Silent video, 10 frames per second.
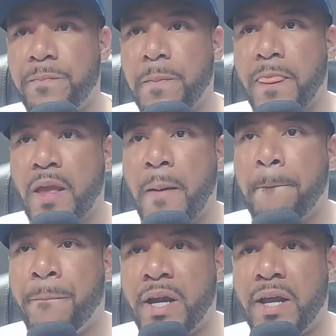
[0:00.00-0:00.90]
It
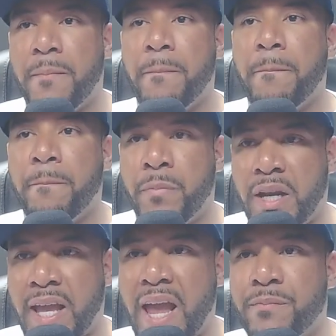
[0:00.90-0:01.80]
became too easy, though. But
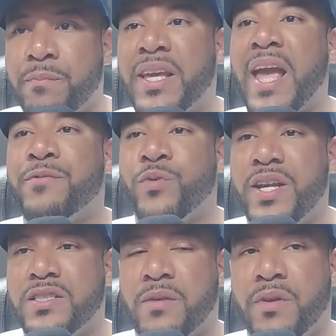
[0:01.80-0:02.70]
it became too
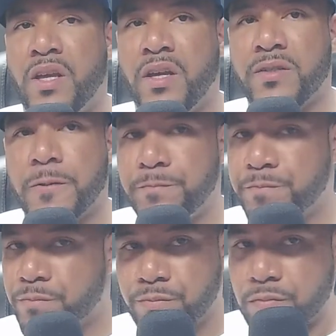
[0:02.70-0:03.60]
easy because
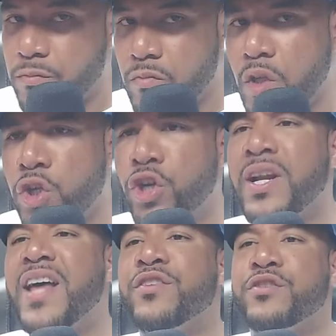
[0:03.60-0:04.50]
you're
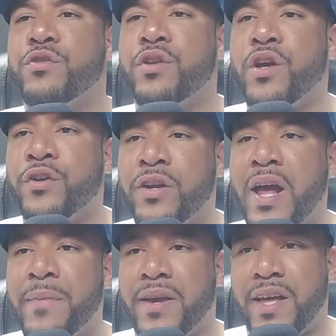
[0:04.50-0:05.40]
not in the studio. You're
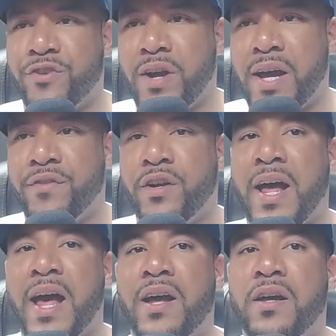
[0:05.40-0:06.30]
not making that drive. You're
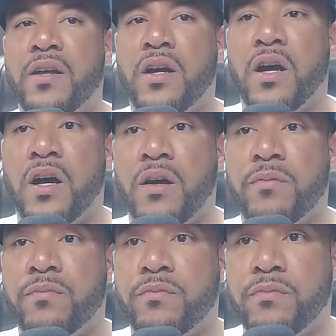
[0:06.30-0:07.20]
not. It became
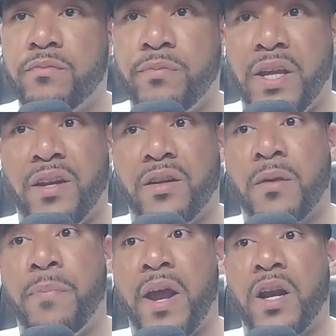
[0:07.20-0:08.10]
too easy. Being
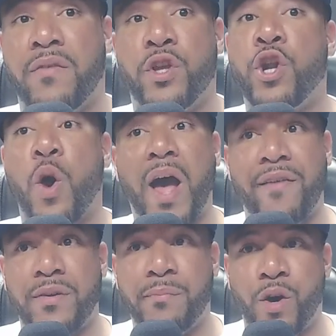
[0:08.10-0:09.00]
competitive. You don't
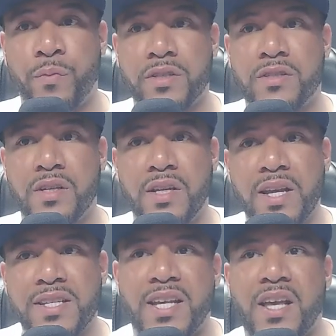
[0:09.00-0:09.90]
have the moments.
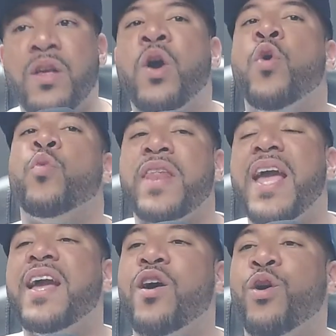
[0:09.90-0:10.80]
See, when they
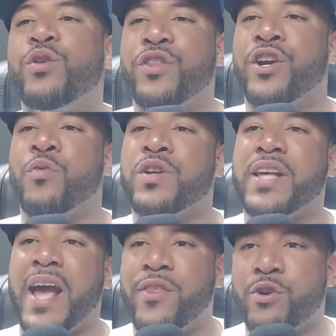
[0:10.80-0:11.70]
get older, they're going to wish they
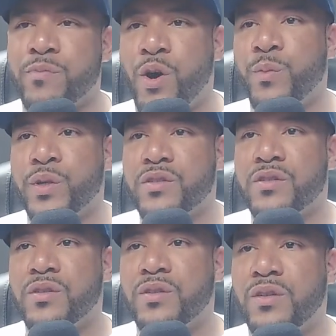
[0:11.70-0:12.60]
had those moments.
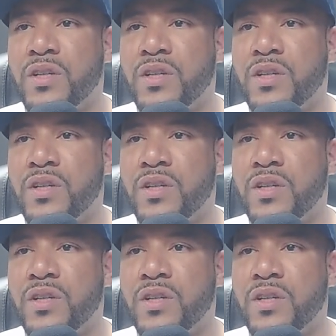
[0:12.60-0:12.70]
Yep.